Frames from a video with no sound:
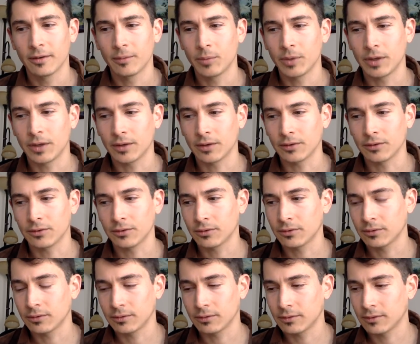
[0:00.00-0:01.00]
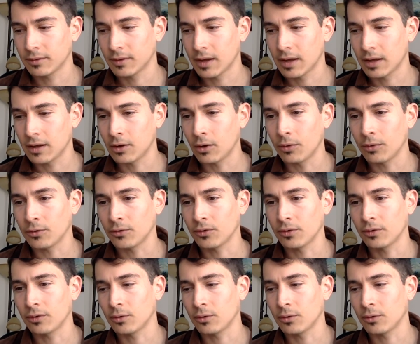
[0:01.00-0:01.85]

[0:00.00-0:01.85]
because you know there's a,